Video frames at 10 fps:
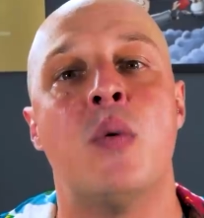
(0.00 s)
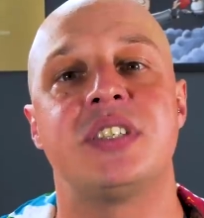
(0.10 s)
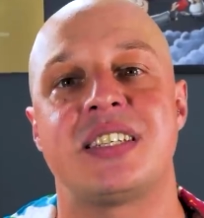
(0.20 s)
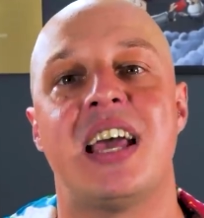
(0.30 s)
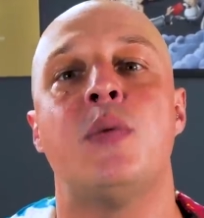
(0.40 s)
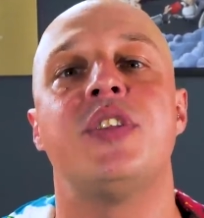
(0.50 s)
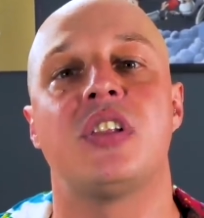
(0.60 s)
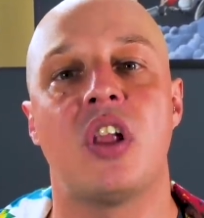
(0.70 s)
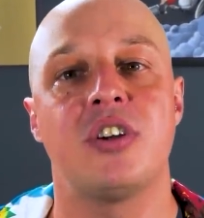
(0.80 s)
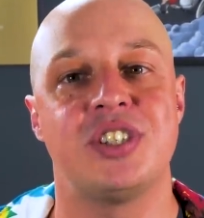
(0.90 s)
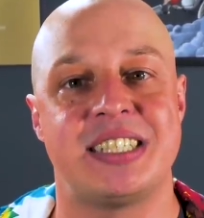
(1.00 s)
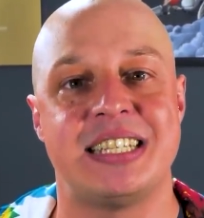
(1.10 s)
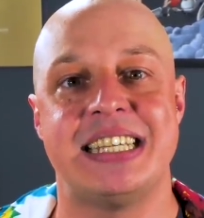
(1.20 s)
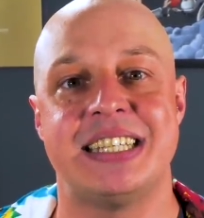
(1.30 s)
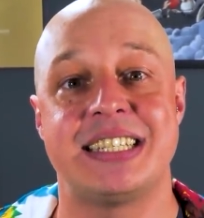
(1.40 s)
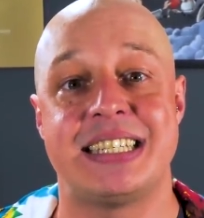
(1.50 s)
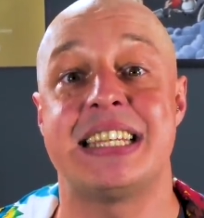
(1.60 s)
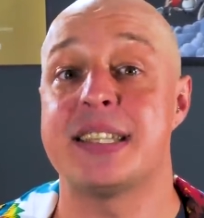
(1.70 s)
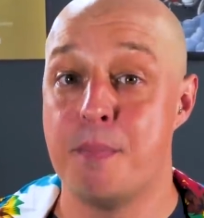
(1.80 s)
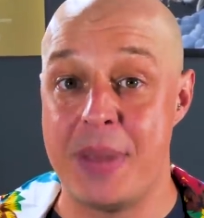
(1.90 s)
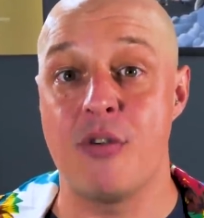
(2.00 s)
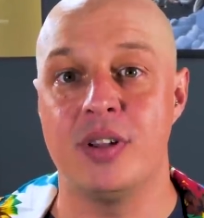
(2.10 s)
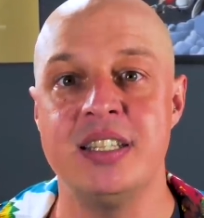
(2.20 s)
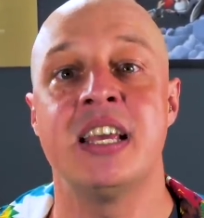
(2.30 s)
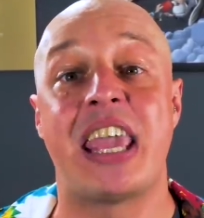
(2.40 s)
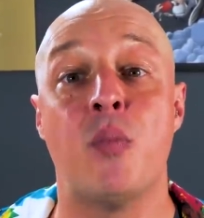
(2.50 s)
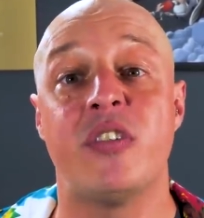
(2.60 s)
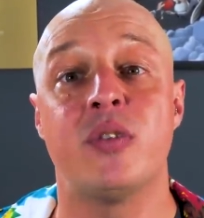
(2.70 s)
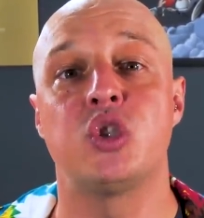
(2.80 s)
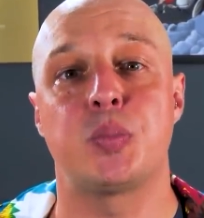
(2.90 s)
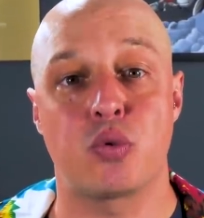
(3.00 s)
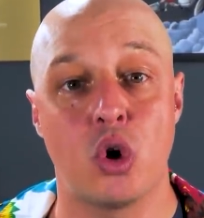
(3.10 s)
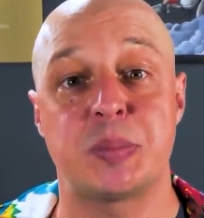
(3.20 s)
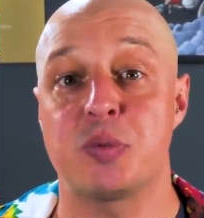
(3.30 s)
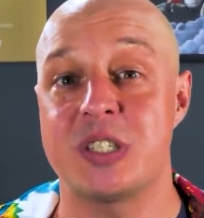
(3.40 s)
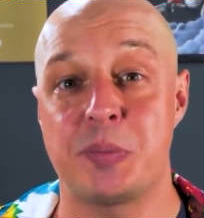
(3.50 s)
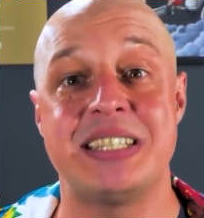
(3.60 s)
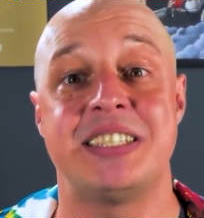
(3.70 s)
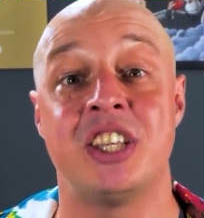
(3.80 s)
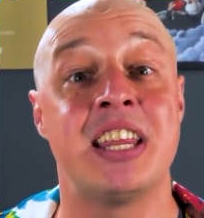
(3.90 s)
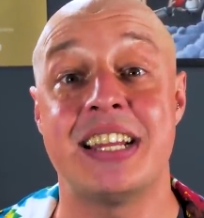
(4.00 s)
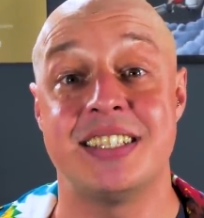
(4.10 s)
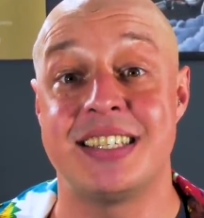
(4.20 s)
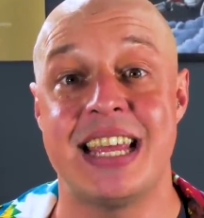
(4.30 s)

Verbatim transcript: It was a time when the largest city in the state, Maryland, became one of the most prosperous places in the United